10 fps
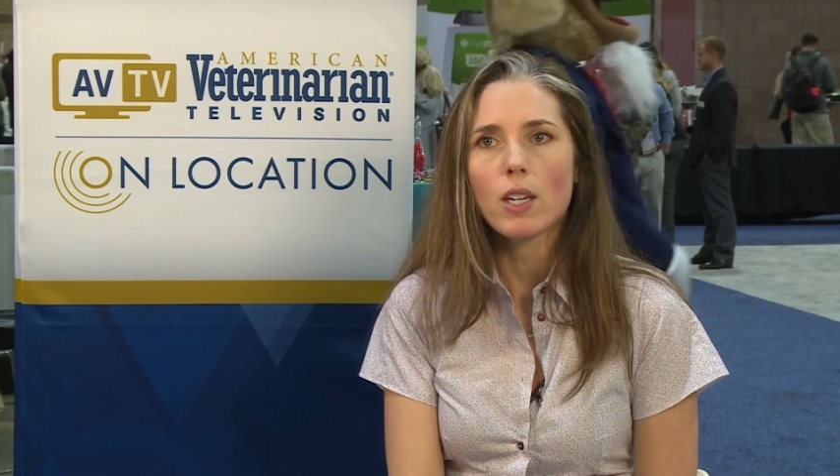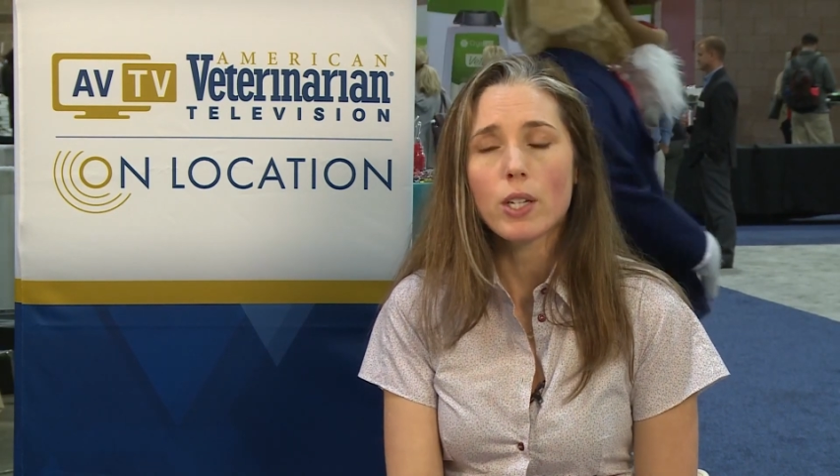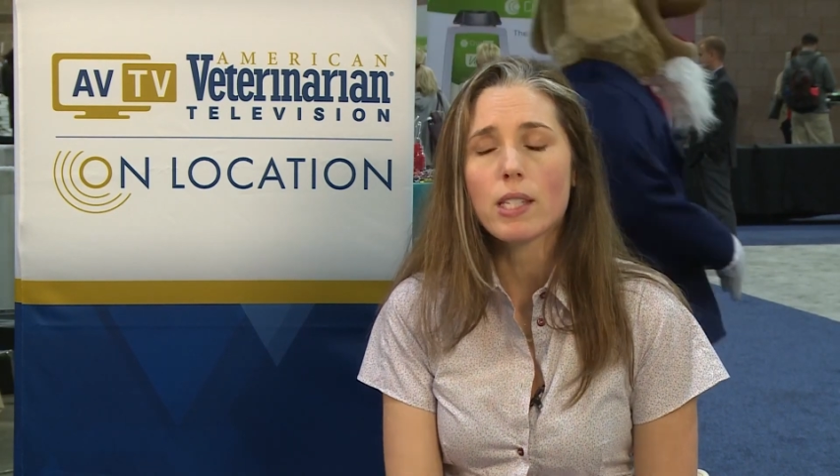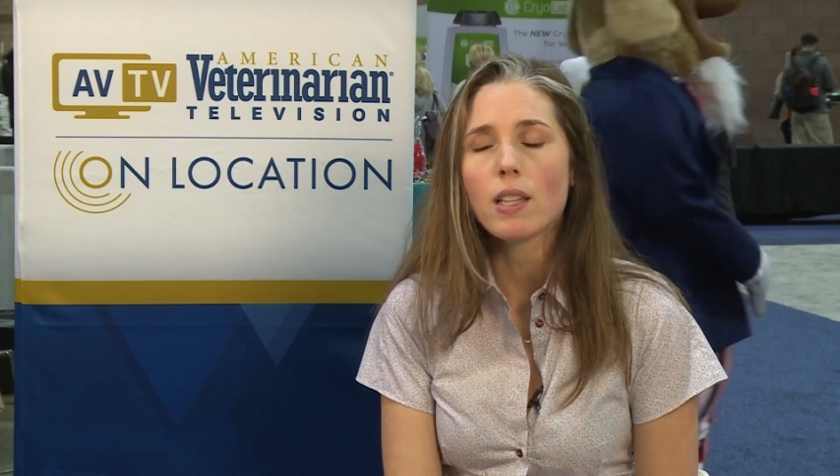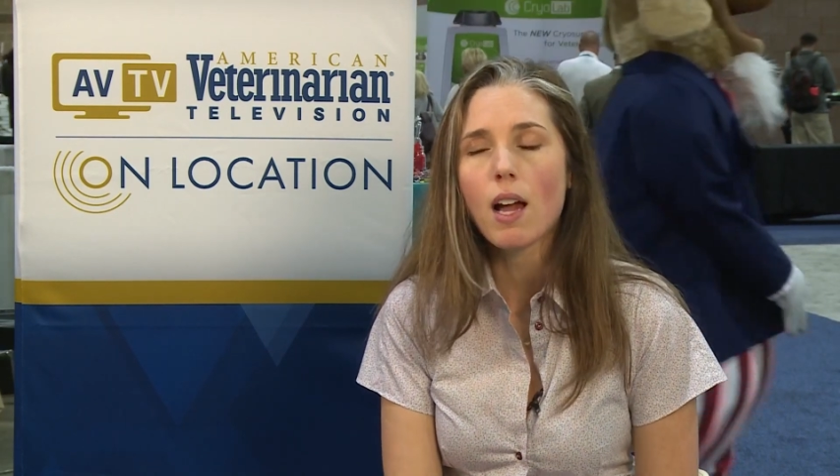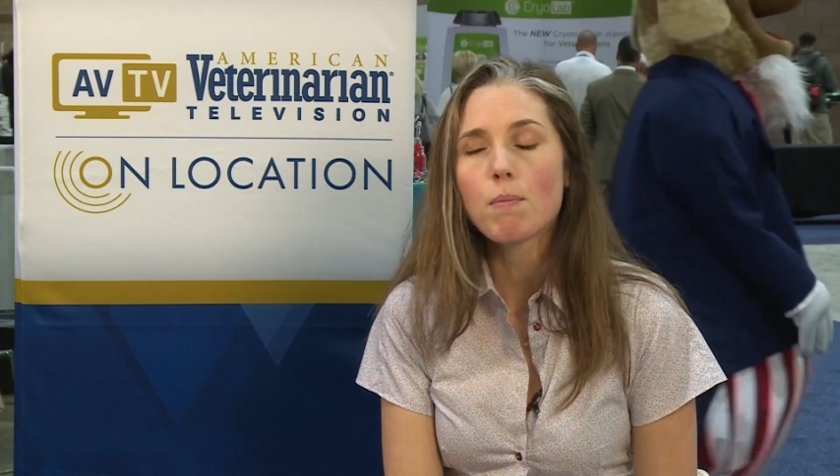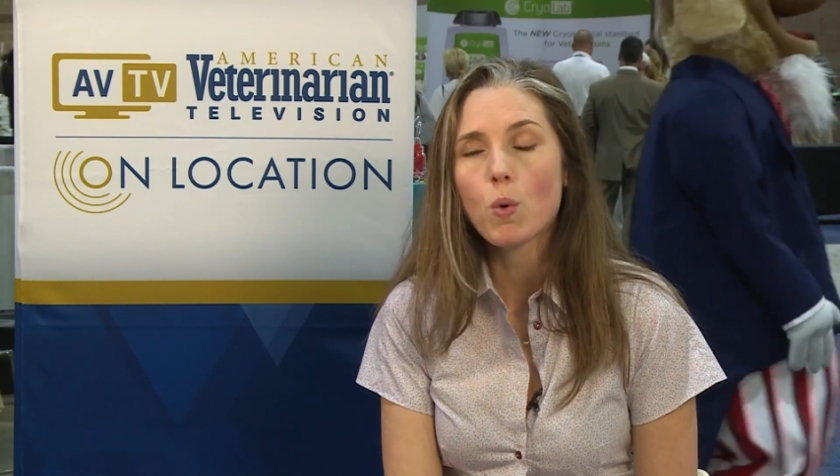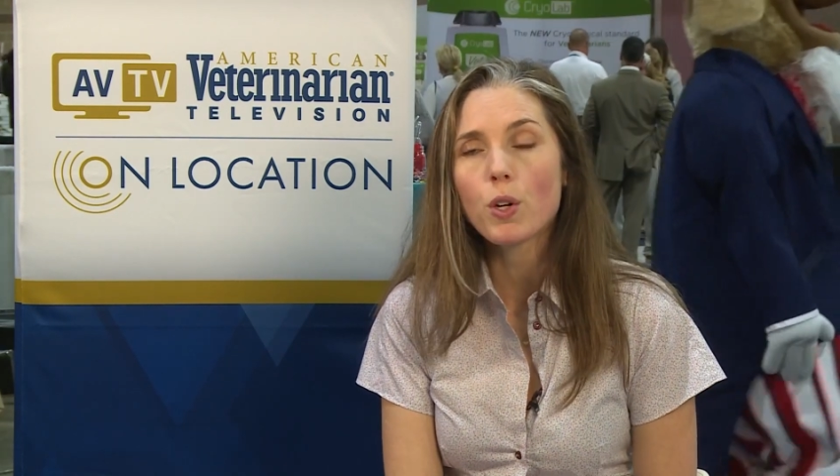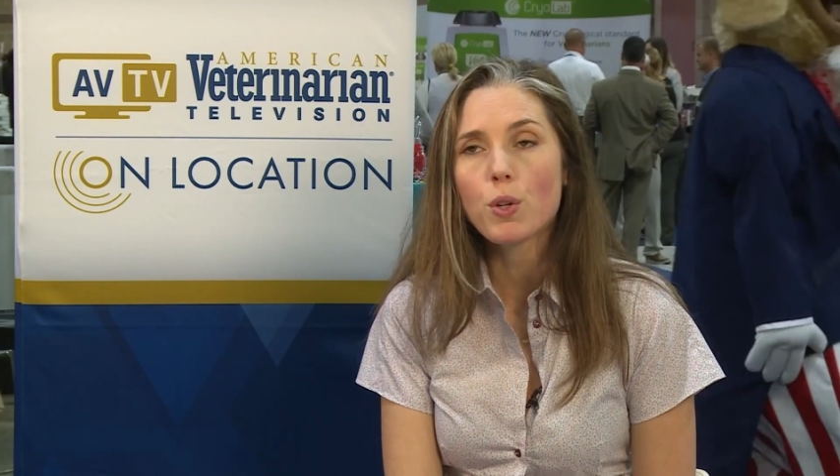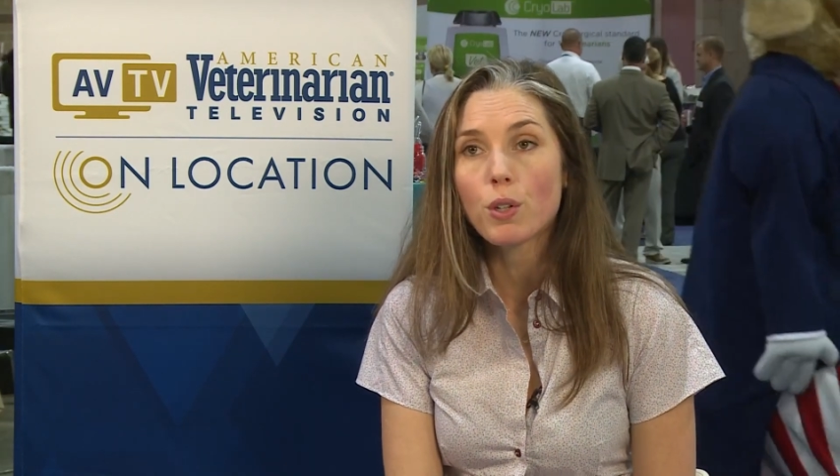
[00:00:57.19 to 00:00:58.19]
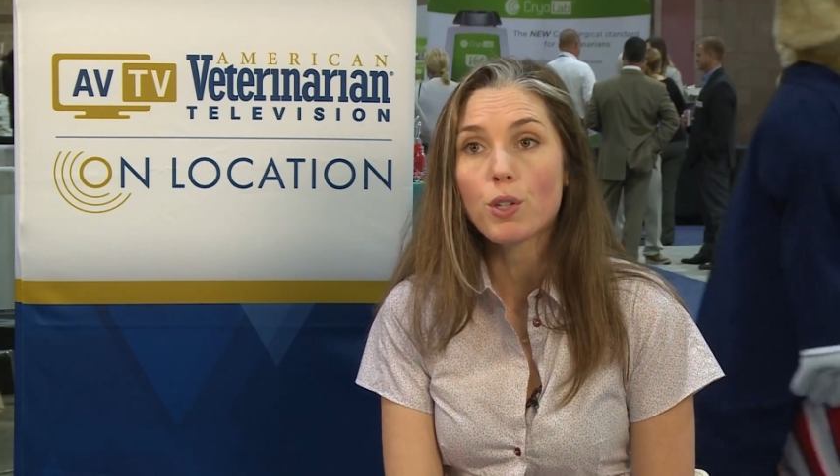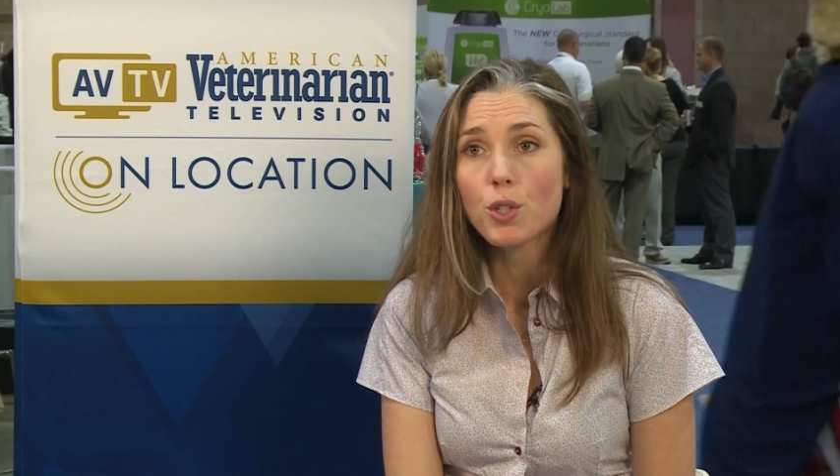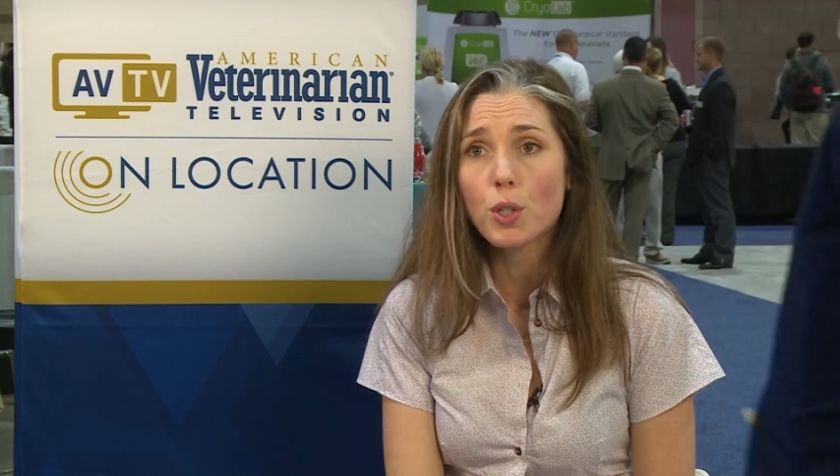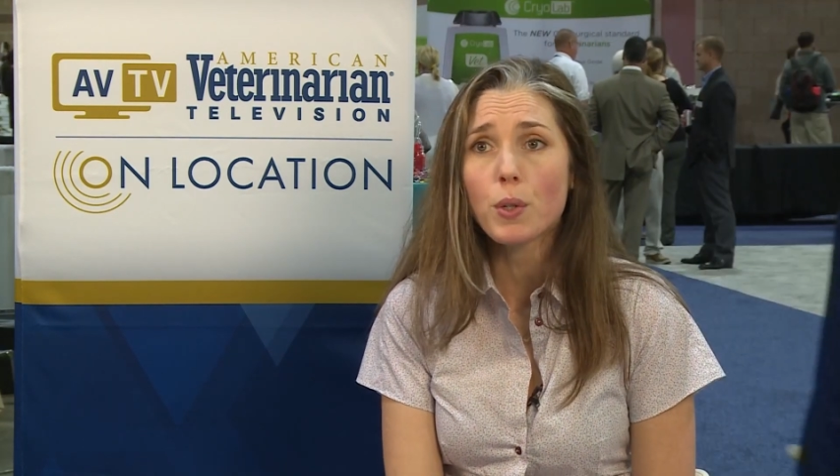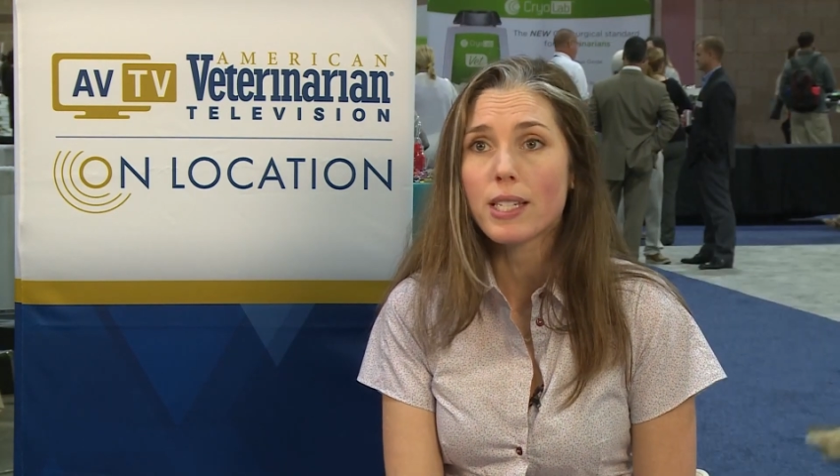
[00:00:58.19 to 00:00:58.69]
there is a lot more you can do.